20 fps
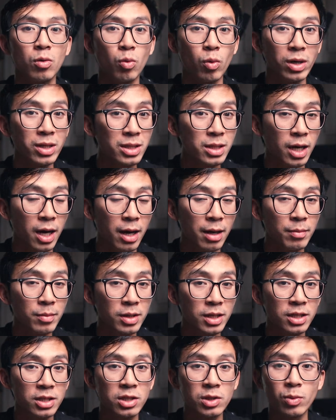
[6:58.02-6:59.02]
one time,
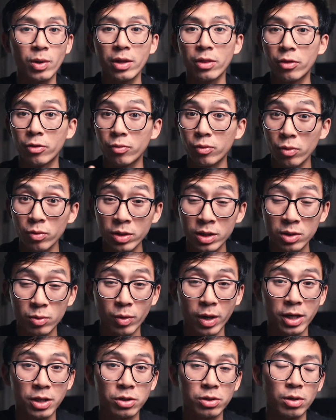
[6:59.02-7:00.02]
he sweat through his
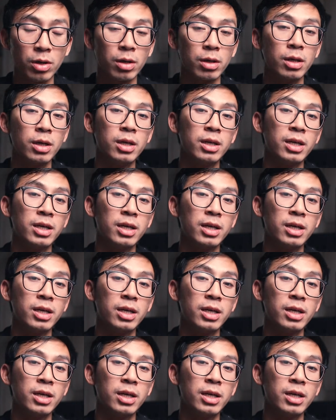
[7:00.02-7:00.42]
white shirt,